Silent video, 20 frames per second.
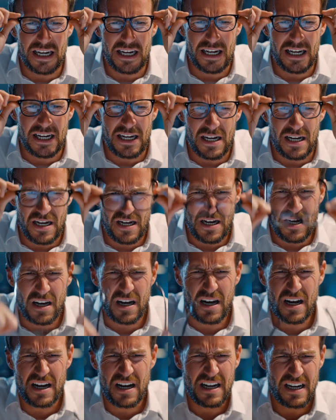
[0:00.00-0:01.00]
it,
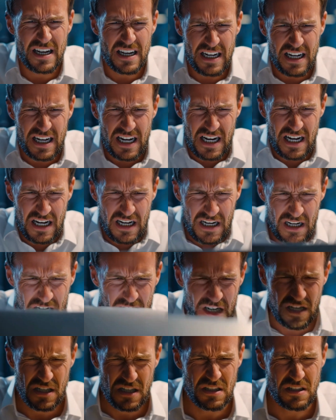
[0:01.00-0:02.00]
and if you are
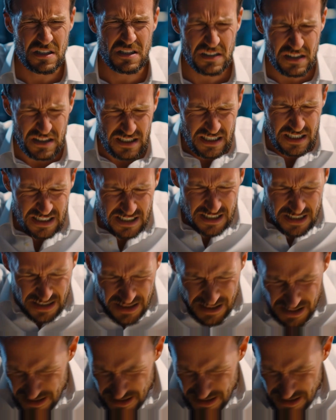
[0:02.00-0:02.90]
a food or